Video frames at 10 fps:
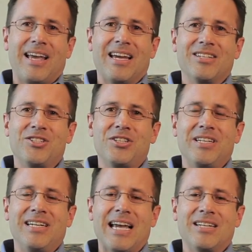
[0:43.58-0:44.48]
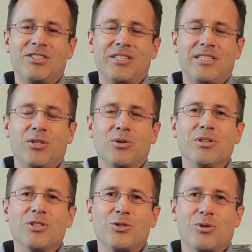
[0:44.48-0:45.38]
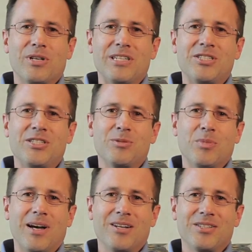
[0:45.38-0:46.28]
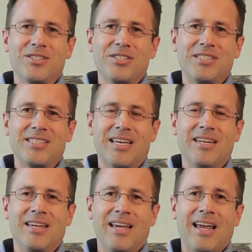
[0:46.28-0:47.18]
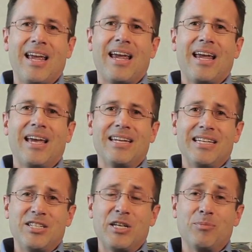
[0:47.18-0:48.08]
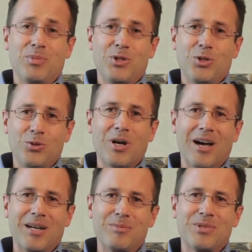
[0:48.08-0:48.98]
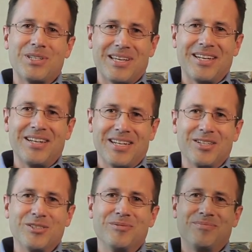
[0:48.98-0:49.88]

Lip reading: And as she told the story, she smiled and she said, "And he tipped 2 dimes and a nickel."